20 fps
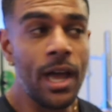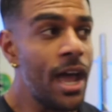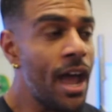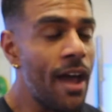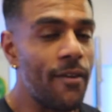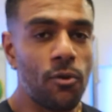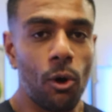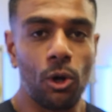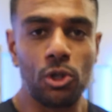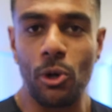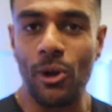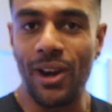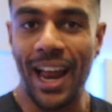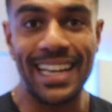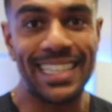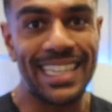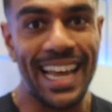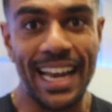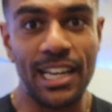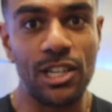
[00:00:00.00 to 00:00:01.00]
If you're doing
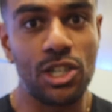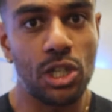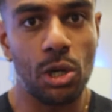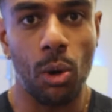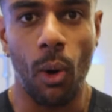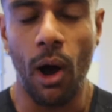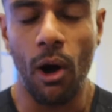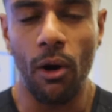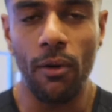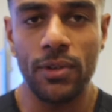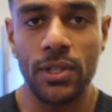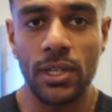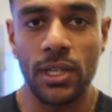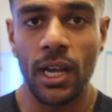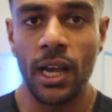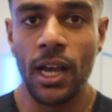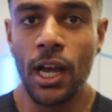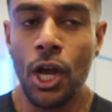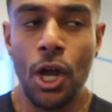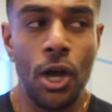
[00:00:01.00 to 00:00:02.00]
like 10s, 12s,
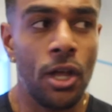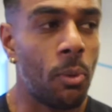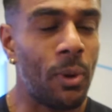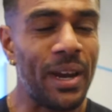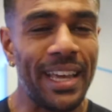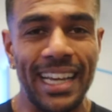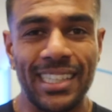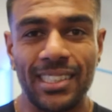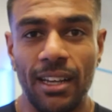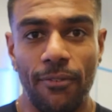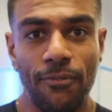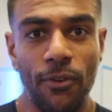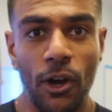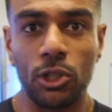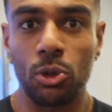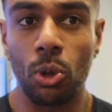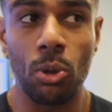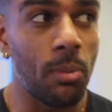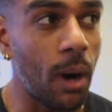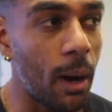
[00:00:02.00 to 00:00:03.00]
when you get to that
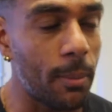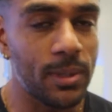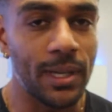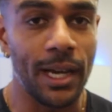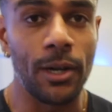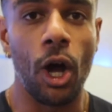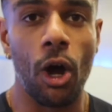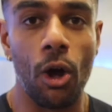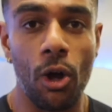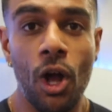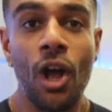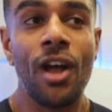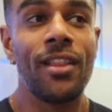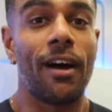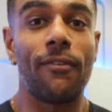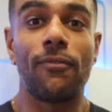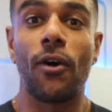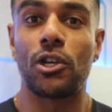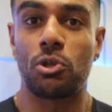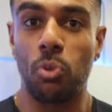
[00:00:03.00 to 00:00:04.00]
first warm-up set, no,
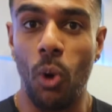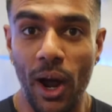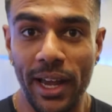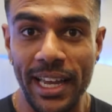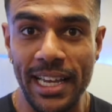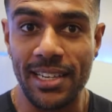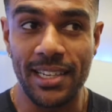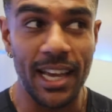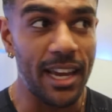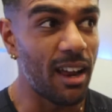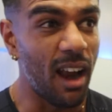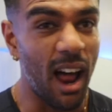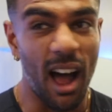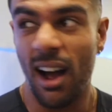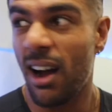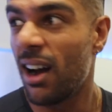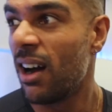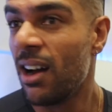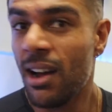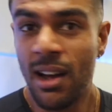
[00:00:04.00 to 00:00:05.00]
that first working set, you're like,
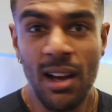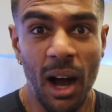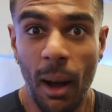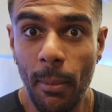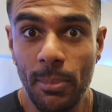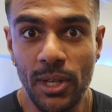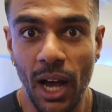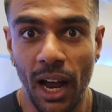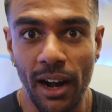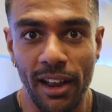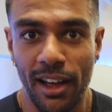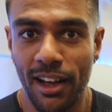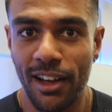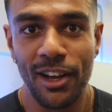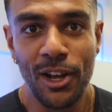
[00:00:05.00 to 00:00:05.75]
I'm done.